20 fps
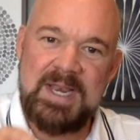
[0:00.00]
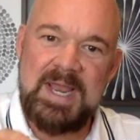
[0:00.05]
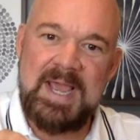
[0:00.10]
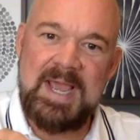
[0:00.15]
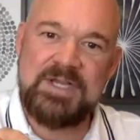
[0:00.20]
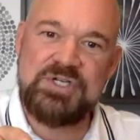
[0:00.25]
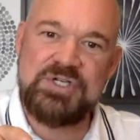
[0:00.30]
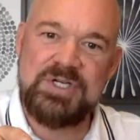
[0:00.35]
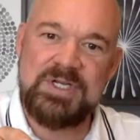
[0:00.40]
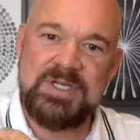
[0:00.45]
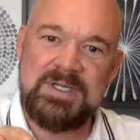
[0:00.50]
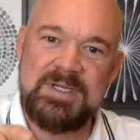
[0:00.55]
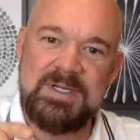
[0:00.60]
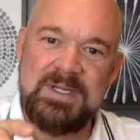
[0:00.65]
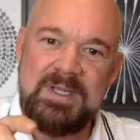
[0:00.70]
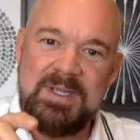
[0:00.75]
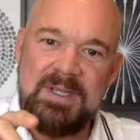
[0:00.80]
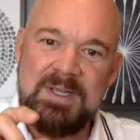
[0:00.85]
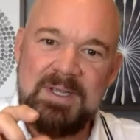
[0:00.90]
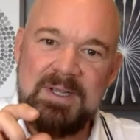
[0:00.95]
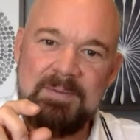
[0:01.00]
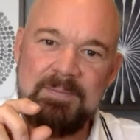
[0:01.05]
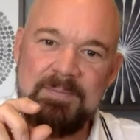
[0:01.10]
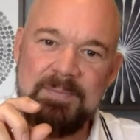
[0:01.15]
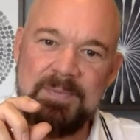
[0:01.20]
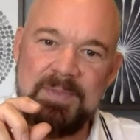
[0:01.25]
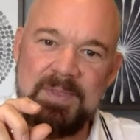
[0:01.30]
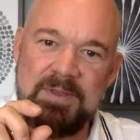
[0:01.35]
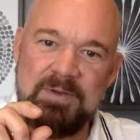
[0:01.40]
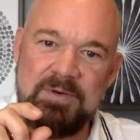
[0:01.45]
connection
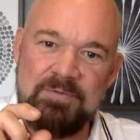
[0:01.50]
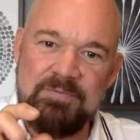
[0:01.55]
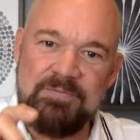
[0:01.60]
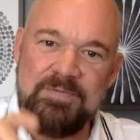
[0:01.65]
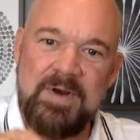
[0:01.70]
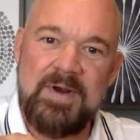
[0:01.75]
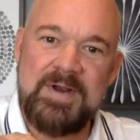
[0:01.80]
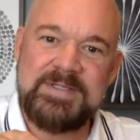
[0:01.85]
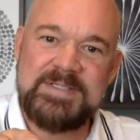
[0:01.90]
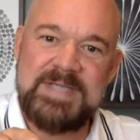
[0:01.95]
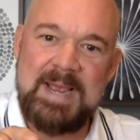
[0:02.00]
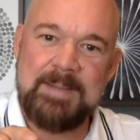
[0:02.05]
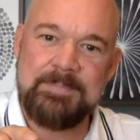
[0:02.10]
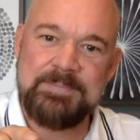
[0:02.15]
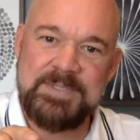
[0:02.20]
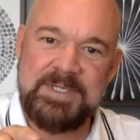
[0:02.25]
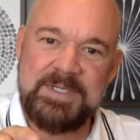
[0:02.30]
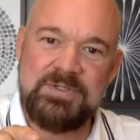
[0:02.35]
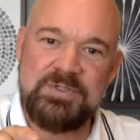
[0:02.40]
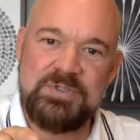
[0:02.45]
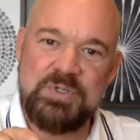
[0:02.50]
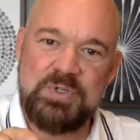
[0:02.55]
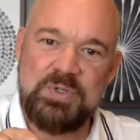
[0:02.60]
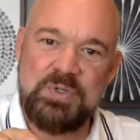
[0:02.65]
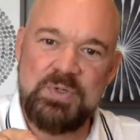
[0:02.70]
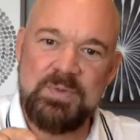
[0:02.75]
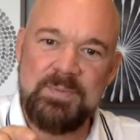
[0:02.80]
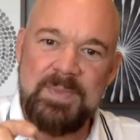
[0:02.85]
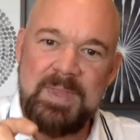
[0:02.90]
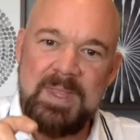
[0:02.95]
that you're very tapped
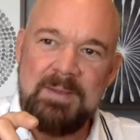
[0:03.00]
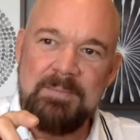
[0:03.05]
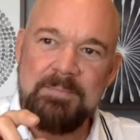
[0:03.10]
into.